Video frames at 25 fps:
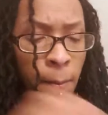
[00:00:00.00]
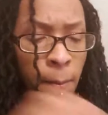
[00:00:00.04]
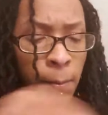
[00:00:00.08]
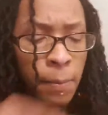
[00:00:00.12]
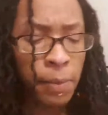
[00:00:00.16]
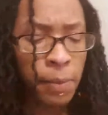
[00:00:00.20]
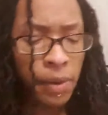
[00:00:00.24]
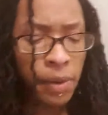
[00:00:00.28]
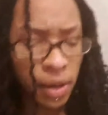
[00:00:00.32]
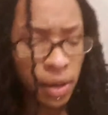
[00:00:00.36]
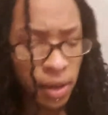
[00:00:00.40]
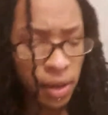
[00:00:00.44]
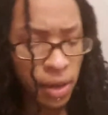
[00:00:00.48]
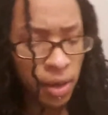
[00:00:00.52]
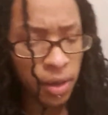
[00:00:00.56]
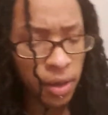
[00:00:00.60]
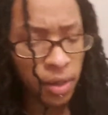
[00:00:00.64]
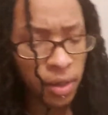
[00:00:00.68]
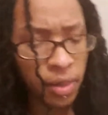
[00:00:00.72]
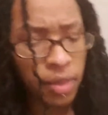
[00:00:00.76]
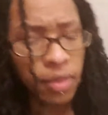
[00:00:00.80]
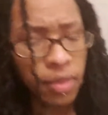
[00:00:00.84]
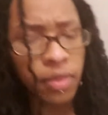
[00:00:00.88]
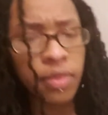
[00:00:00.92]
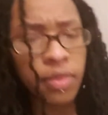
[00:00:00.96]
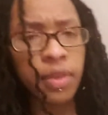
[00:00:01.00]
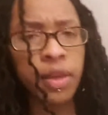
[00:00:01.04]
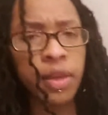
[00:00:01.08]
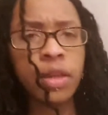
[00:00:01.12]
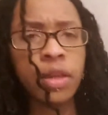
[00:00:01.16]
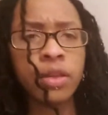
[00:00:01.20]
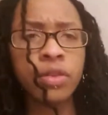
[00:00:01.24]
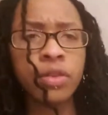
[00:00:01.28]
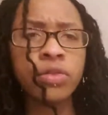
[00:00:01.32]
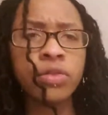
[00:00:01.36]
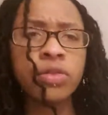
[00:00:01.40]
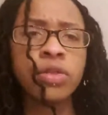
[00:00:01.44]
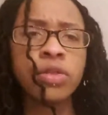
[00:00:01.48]
But
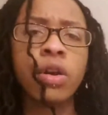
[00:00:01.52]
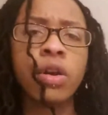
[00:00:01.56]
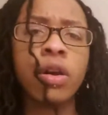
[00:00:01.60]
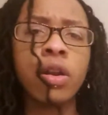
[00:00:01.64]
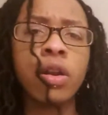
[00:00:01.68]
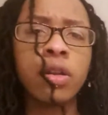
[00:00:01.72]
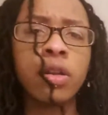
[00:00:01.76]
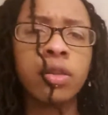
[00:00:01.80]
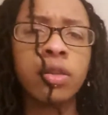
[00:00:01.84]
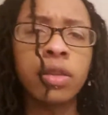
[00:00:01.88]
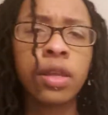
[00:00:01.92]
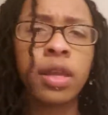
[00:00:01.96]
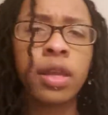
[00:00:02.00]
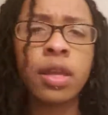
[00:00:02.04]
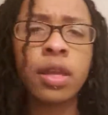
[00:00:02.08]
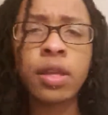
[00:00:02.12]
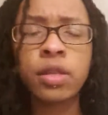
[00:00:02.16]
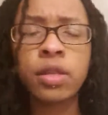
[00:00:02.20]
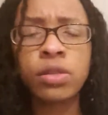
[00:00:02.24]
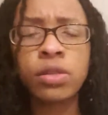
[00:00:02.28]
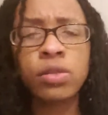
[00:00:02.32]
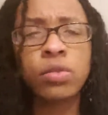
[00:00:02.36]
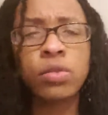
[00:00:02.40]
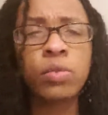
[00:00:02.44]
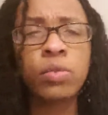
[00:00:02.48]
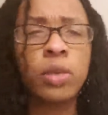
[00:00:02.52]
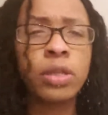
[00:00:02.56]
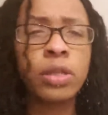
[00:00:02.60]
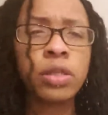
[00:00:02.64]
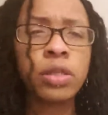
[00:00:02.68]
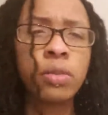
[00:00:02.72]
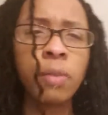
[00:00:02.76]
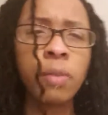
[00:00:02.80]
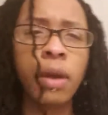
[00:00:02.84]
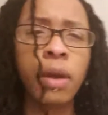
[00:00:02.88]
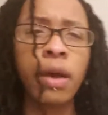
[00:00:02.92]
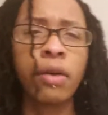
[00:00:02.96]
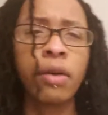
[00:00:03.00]
then you started thinking too much
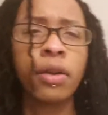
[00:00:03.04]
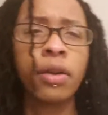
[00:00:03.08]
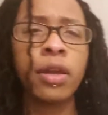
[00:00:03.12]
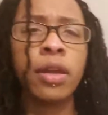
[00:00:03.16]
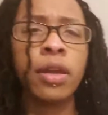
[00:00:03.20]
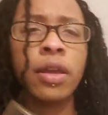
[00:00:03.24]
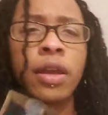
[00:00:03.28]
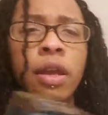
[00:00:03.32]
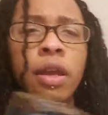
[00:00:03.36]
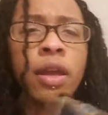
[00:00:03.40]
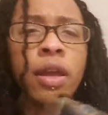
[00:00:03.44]
about it